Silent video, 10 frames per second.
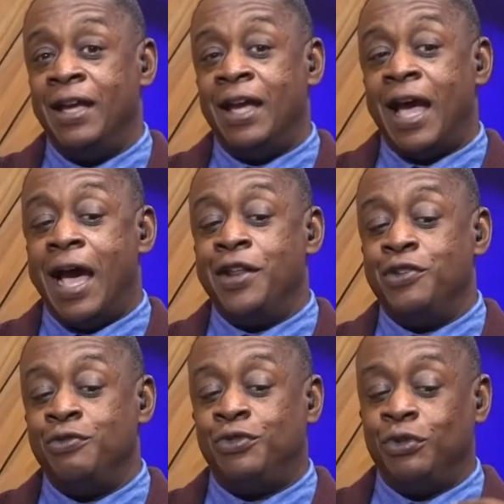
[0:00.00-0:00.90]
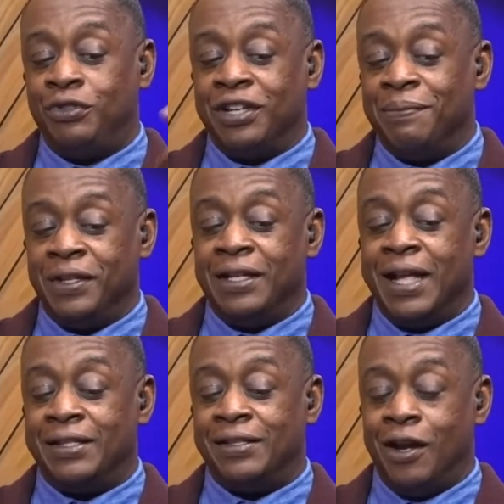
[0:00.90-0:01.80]
How do you do something
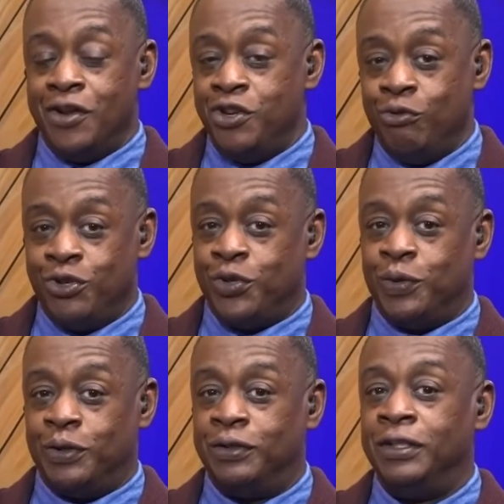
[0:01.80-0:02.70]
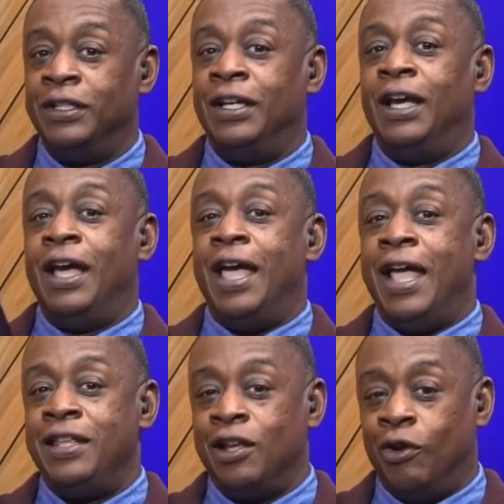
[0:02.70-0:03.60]
that's unusual
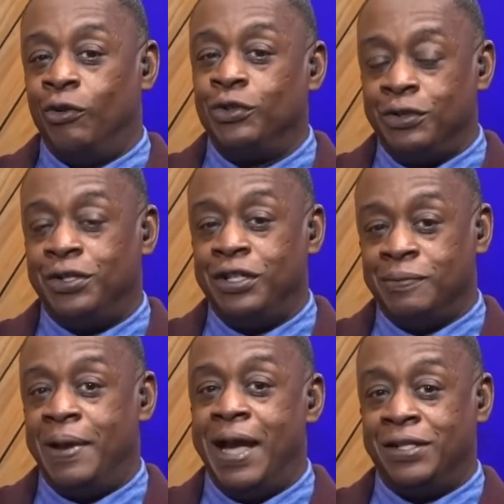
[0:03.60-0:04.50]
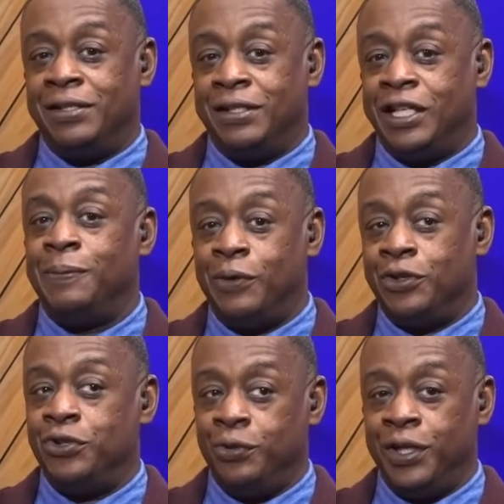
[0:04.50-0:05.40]
and yet hold on to your passion to keep on
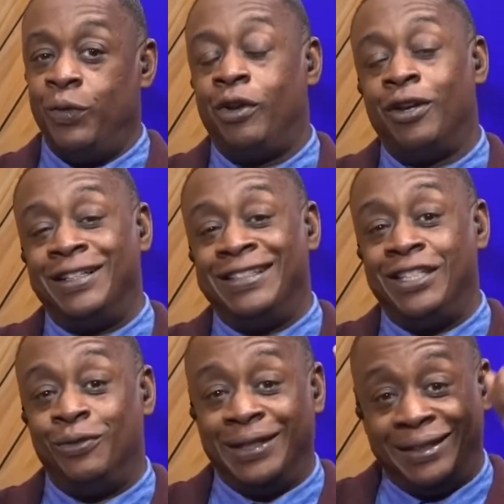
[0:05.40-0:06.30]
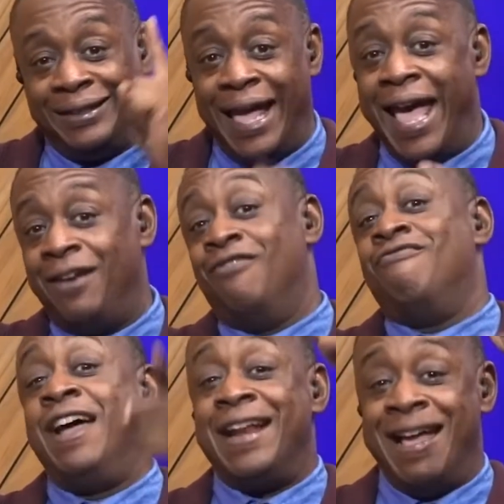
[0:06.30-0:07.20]
doing it? We're going to deal with that
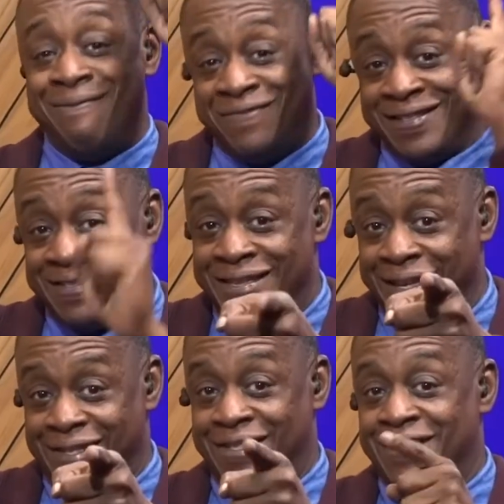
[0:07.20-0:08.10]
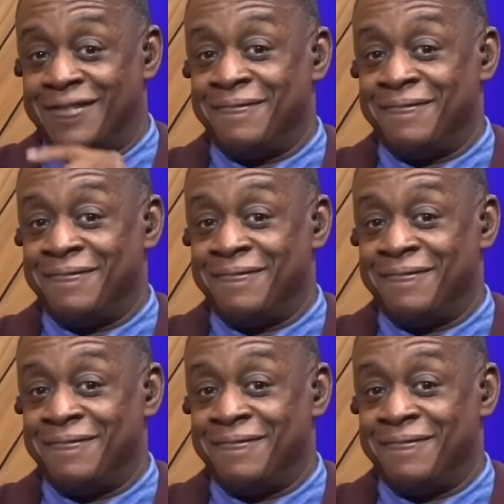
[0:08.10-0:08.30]
right after this.